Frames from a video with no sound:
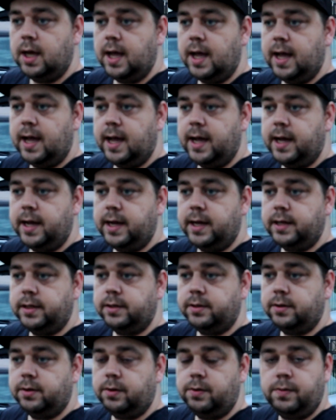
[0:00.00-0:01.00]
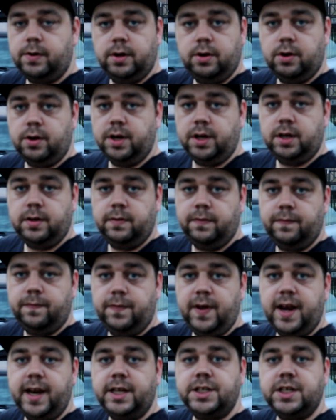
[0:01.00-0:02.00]
and we're gonna
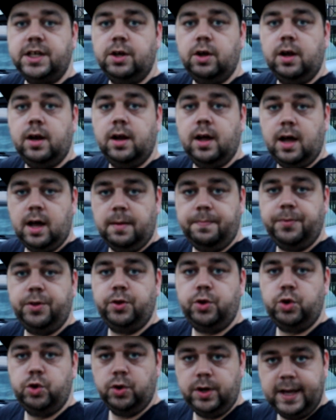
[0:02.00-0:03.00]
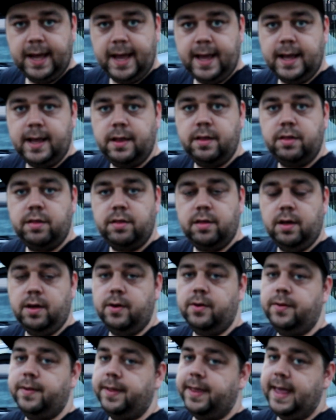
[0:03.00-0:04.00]
finish it all up today.
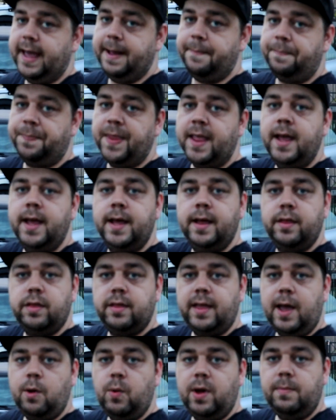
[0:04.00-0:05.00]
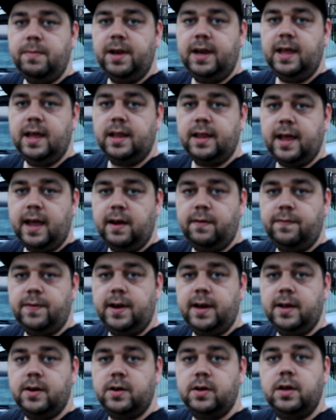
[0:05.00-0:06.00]
So yeah, stay with me the entire
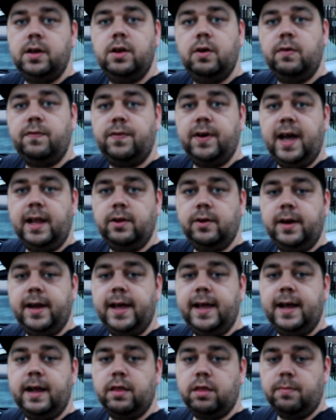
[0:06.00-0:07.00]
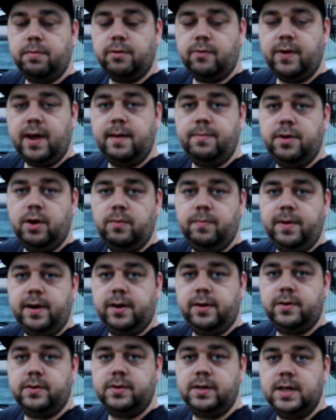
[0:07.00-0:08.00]
video, don't forget to like and subscribe down
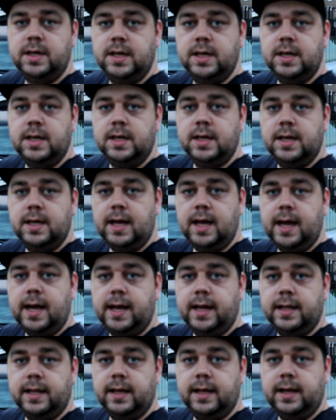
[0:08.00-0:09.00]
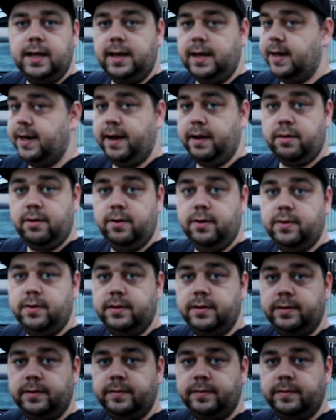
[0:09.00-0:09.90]
below, and let's go.